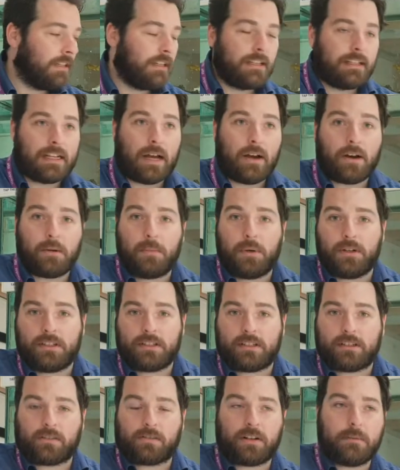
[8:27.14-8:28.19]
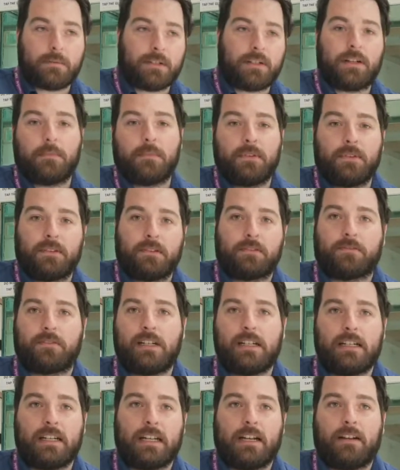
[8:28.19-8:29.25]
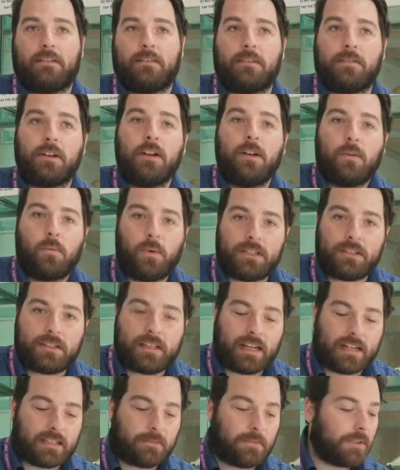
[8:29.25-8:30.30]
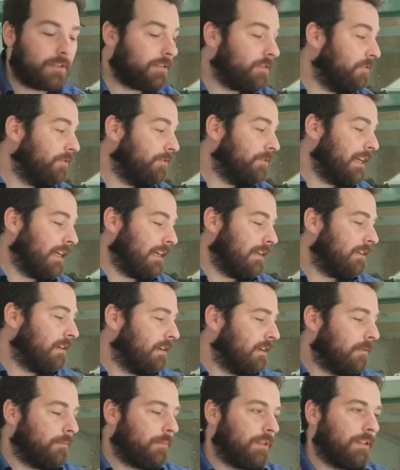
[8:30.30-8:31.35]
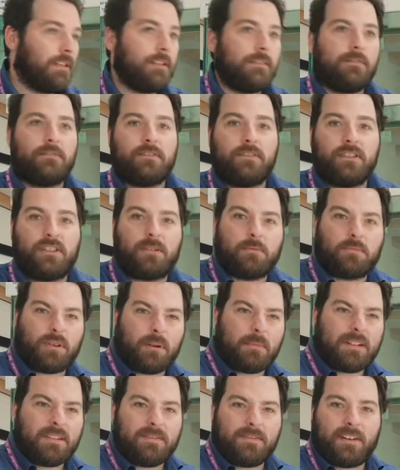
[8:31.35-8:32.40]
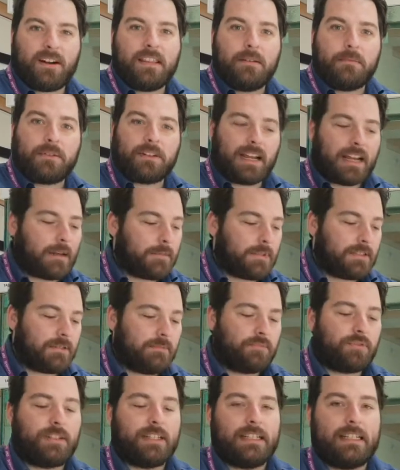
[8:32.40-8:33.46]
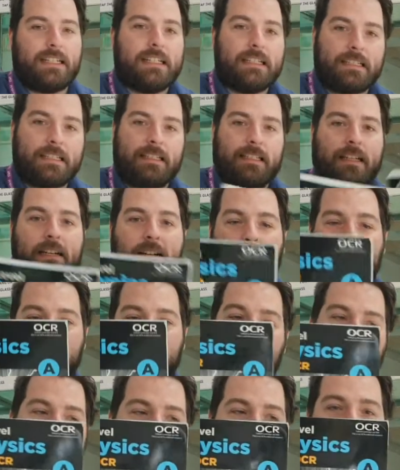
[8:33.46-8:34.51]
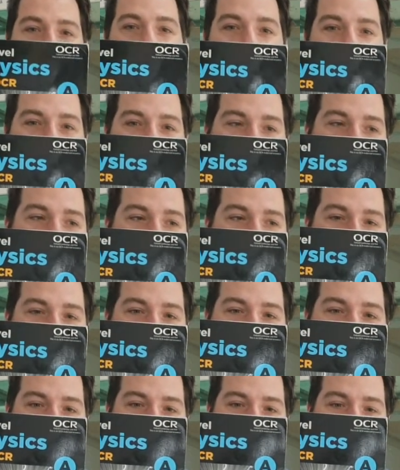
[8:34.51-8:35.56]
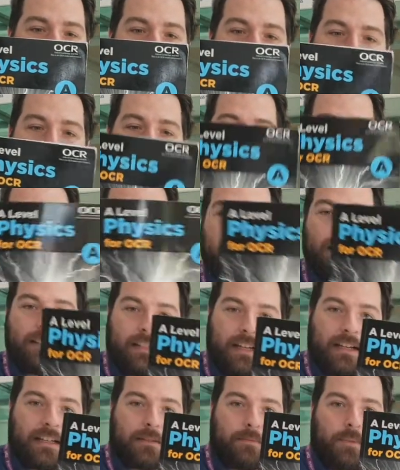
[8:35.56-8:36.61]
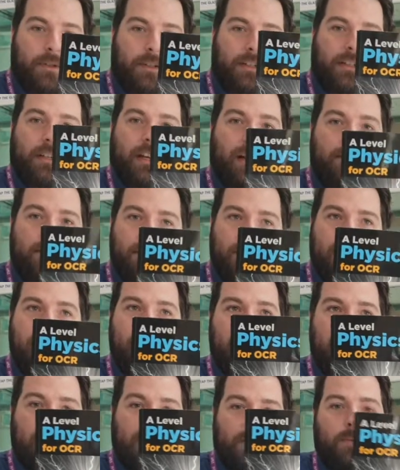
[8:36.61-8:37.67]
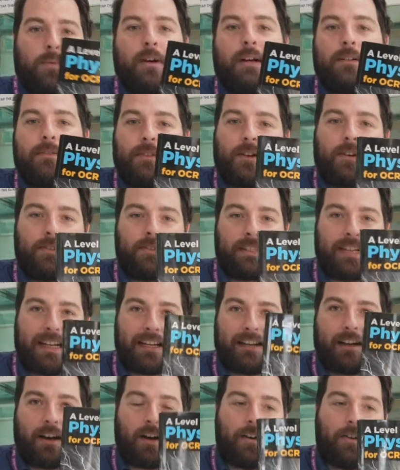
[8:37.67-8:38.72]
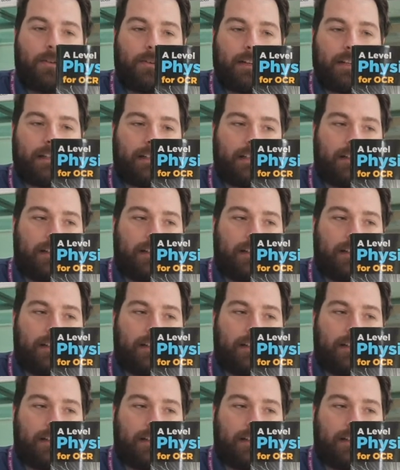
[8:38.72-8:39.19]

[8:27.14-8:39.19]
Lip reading: Now I'll put a description up on the screen here of which textbooks you need, but you can probably find them on Amazon pretty easily. They look like this. Now this textbook covers the year 12 content only.